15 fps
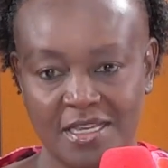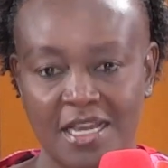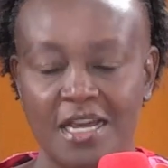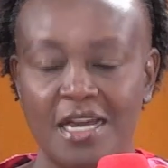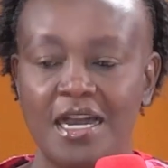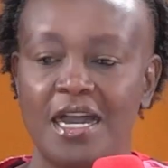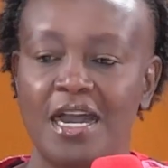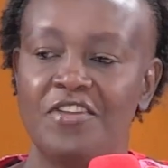
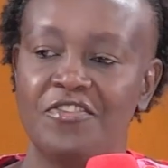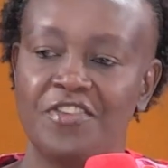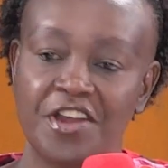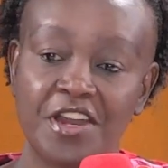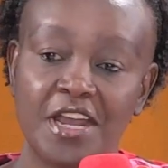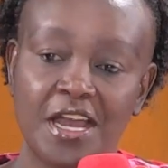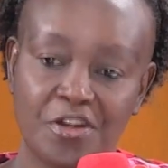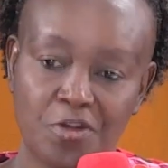yes.
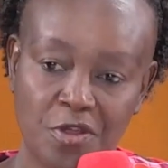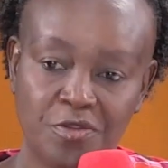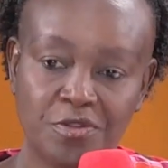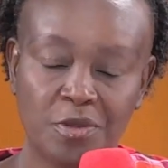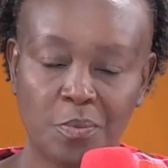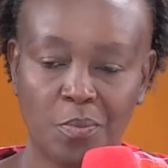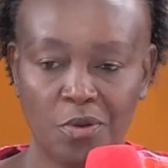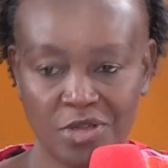very annoyed with
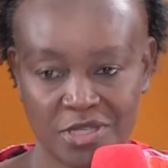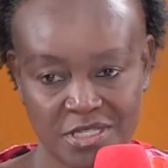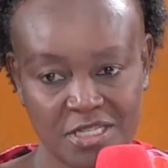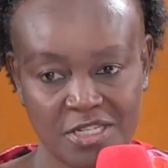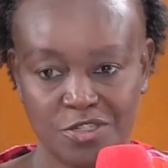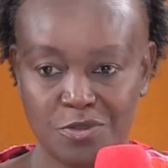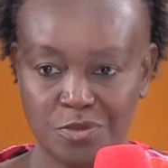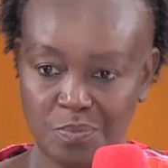the points
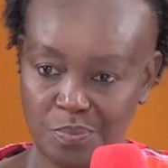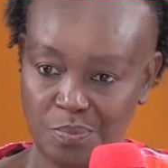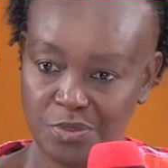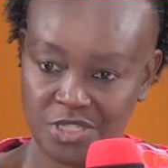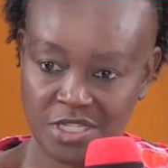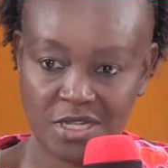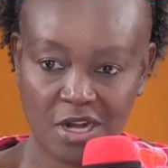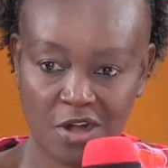that you're
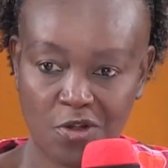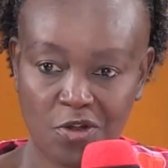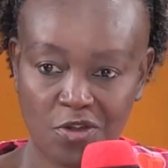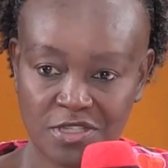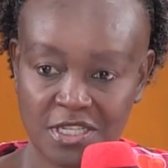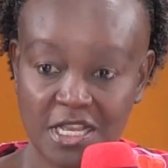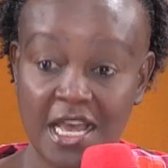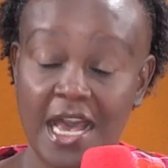putting
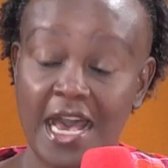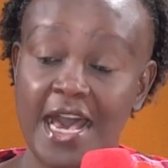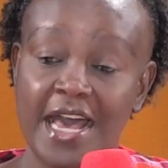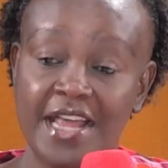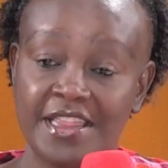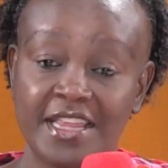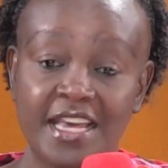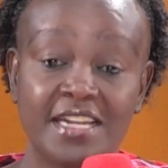across yes.
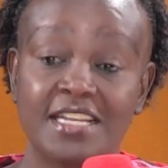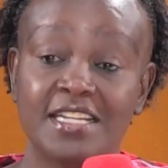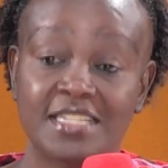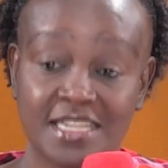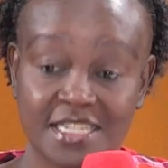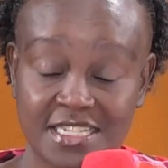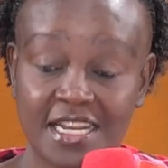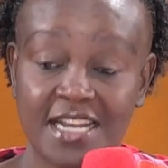and then it
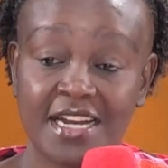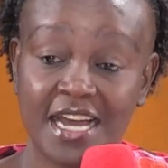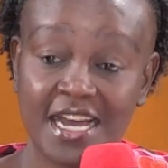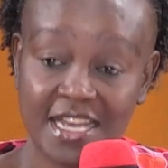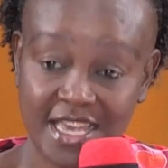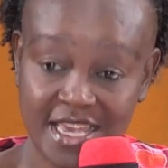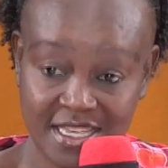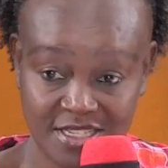can turn
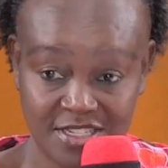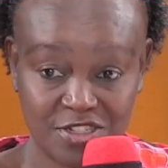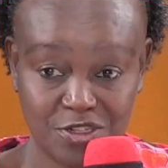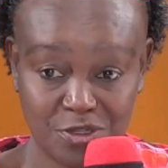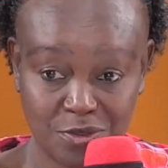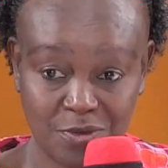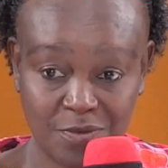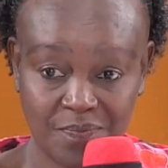against
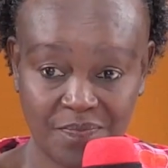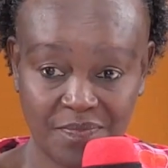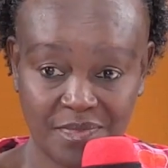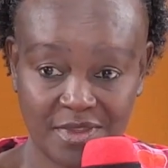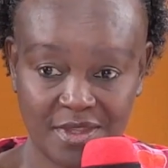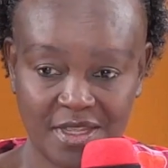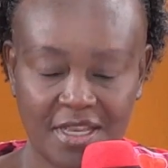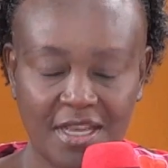you.
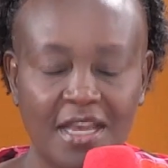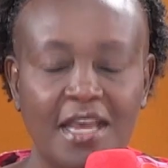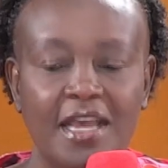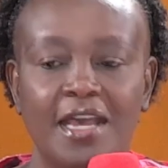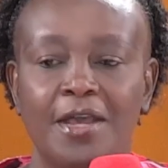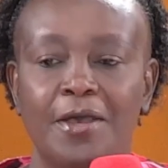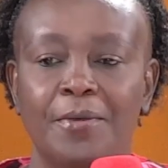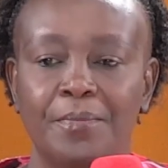
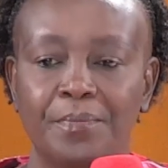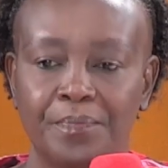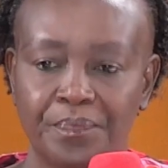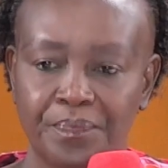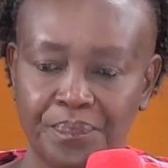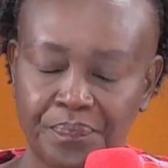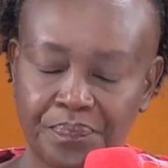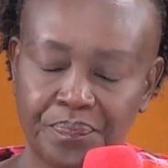Does this uh,